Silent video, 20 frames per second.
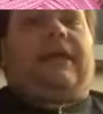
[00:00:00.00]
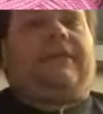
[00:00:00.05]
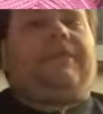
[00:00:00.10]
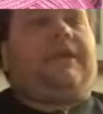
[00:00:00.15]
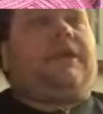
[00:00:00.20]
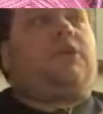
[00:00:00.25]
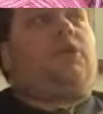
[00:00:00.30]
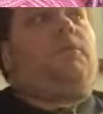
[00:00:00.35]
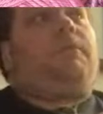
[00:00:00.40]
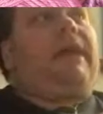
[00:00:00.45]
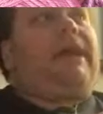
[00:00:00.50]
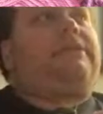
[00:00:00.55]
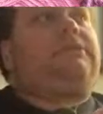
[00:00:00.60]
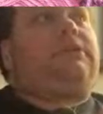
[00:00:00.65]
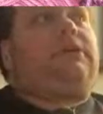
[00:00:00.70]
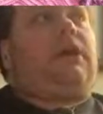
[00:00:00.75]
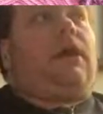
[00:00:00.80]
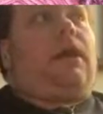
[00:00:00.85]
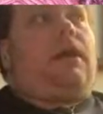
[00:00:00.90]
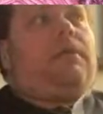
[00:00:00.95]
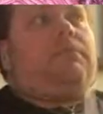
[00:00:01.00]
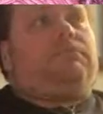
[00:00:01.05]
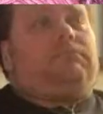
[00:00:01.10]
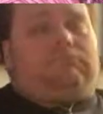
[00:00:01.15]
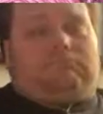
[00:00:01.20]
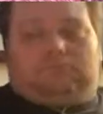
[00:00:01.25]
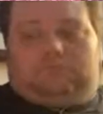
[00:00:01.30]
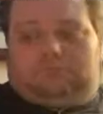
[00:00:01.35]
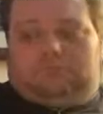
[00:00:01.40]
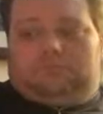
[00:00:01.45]
and then go back to
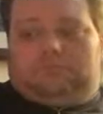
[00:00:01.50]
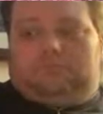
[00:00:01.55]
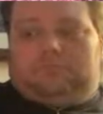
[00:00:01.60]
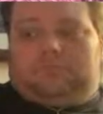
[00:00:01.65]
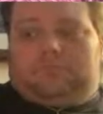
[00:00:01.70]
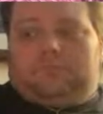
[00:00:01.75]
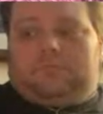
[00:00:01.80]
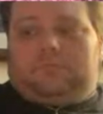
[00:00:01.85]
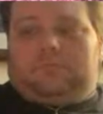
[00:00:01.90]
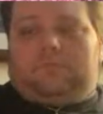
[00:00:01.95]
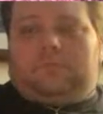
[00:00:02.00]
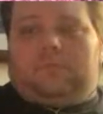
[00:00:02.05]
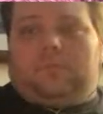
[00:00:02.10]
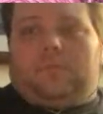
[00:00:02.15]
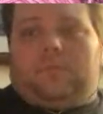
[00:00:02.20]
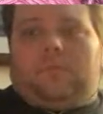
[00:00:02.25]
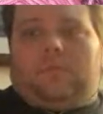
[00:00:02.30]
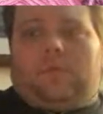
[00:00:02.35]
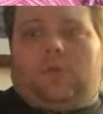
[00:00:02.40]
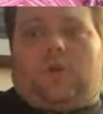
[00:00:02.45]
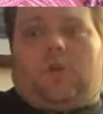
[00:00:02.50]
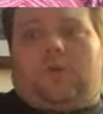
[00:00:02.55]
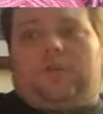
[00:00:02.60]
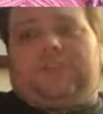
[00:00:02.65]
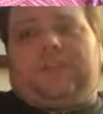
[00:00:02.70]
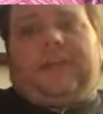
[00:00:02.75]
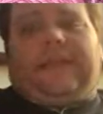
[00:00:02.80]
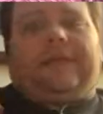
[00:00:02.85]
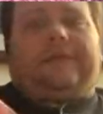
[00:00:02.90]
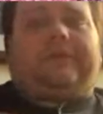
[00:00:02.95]

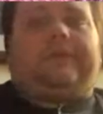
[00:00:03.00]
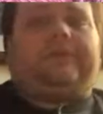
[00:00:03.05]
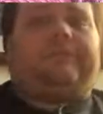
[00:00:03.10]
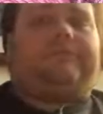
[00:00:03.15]
crocheting.